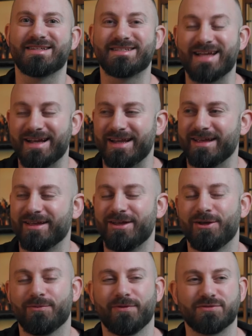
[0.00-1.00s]
exciting.
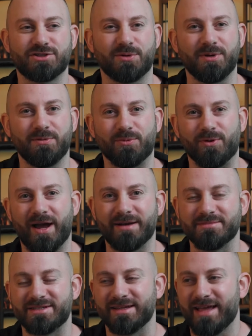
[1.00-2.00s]
We have so many more
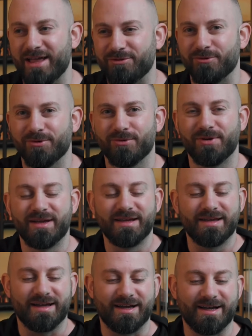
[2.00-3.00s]
items to get through,
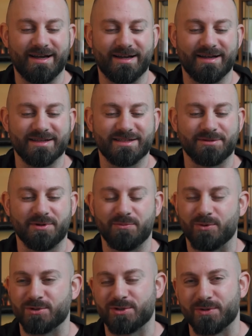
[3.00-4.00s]
so many
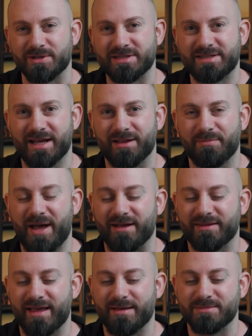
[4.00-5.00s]
more stories to tell
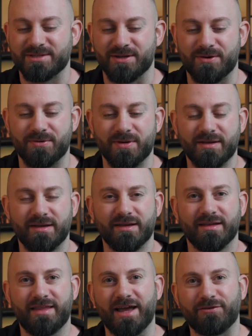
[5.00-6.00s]
about them. So
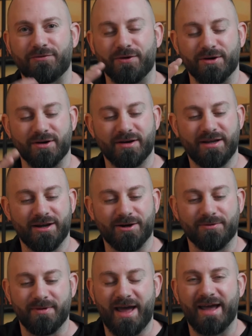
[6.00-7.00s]
thanks for,
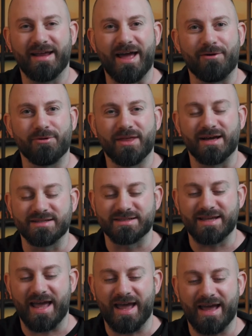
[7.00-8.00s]
hanging out with
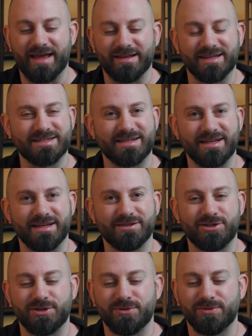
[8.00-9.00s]
us and listening
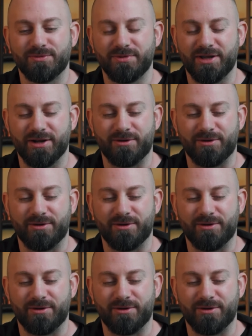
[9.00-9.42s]
to,